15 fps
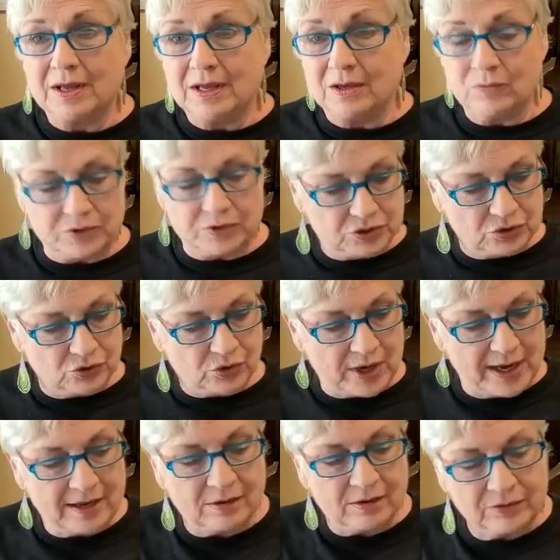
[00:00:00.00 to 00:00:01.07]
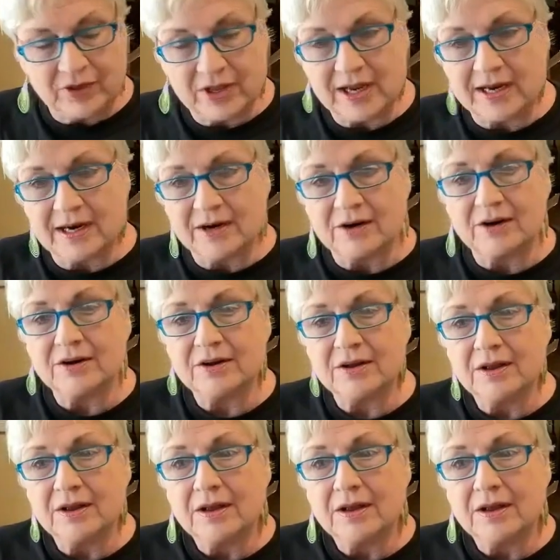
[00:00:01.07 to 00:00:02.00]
it was drowned there.